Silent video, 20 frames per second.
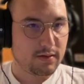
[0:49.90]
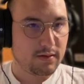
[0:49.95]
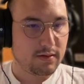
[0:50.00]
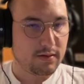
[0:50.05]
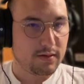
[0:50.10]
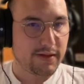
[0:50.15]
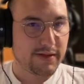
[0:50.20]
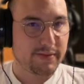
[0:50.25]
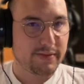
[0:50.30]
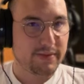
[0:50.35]

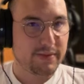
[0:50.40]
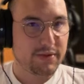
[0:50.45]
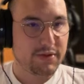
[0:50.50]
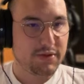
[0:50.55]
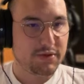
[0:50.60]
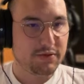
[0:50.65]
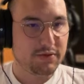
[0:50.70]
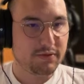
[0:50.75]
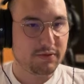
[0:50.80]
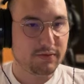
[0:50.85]
Let's maybe
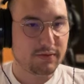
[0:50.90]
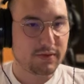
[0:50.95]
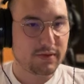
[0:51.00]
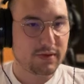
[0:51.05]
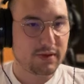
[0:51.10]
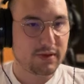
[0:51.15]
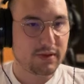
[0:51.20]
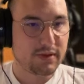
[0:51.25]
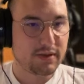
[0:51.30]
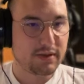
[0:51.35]
choose
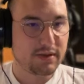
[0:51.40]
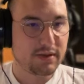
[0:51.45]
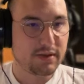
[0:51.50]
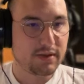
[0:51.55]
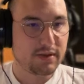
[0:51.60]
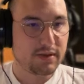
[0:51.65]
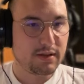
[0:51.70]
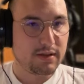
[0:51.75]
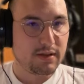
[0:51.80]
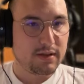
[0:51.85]

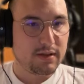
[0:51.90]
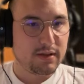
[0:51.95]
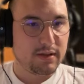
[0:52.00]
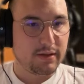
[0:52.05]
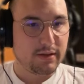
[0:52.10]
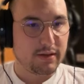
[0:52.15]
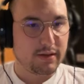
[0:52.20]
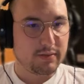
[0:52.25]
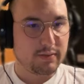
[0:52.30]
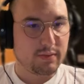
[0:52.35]

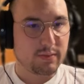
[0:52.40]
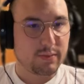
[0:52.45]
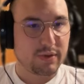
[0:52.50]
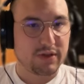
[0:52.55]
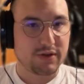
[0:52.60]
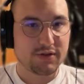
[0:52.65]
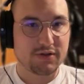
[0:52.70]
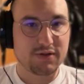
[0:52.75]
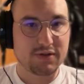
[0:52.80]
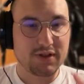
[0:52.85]
this one
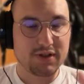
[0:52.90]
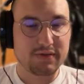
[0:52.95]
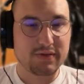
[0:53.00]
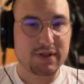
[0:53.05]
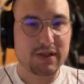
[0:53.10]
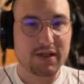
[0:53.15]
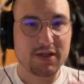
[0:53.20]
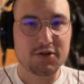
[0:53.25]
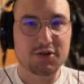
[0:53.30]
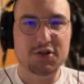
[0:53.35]
because on this one I
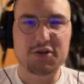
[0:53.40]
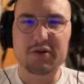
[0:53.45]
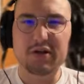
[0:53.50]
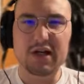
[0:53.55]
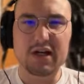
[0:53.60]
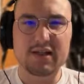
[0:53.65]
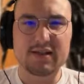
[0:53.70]
can show you guys